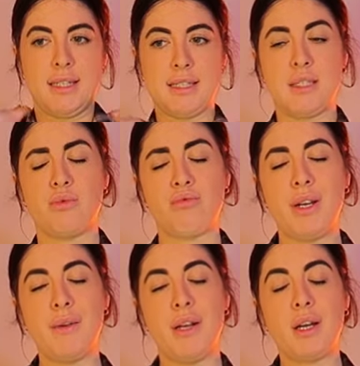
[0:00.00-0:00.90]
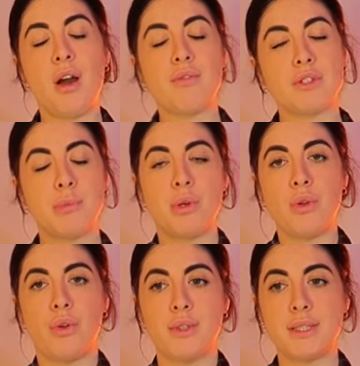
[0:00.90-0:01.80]
This is really, really comfortable
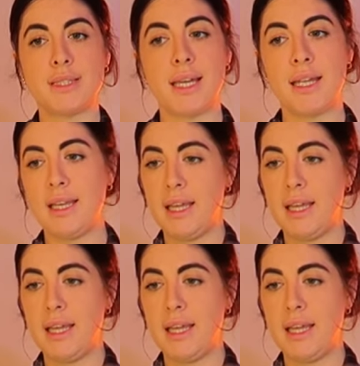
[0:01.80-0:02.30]
on the skin,